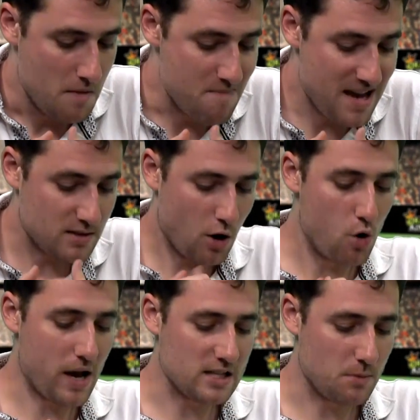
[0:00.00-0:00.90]
Mason
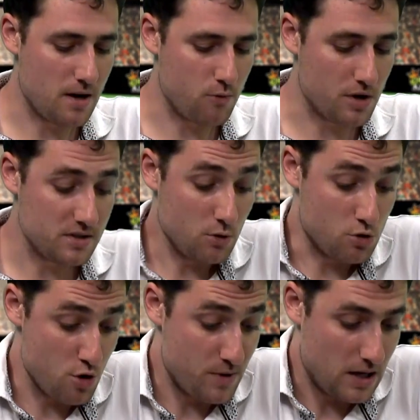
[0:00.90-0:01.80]
Holgate's my other one, still
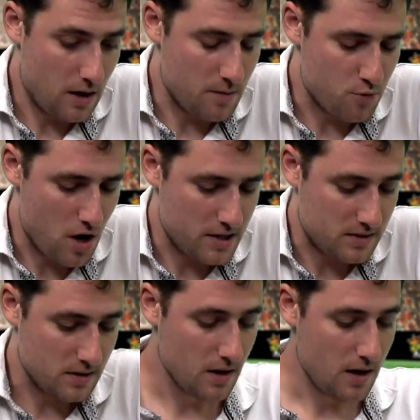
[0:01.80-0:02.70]
criminally
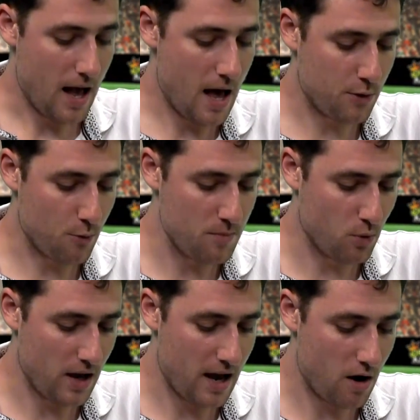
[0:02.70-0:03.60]
underpriced at
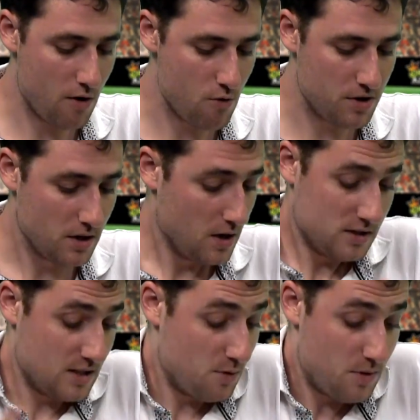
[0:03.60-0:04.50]
3,800,
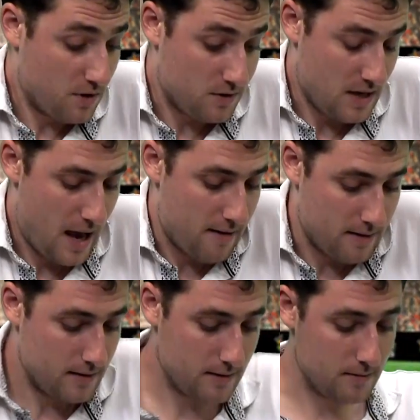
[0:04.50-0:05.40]
simply because,
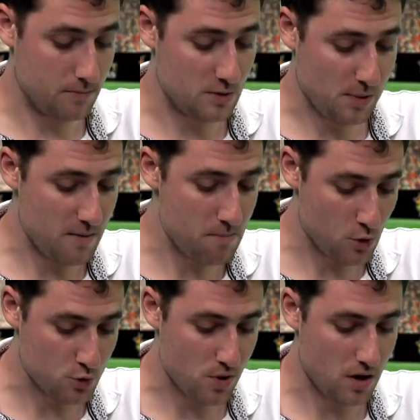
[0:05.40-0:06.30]
he's playing
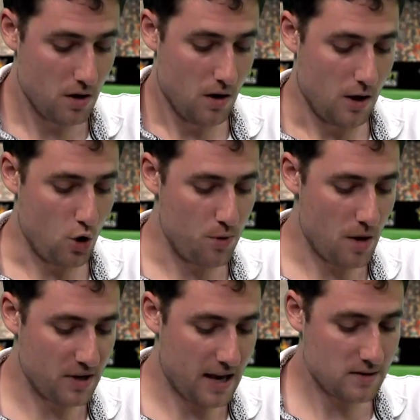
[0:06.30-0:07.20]
Middlesbrough. He'll be
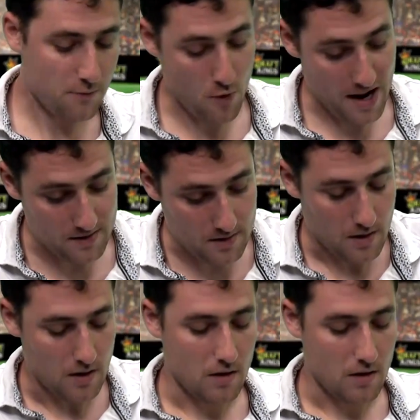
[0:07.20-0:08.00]
up against Friend.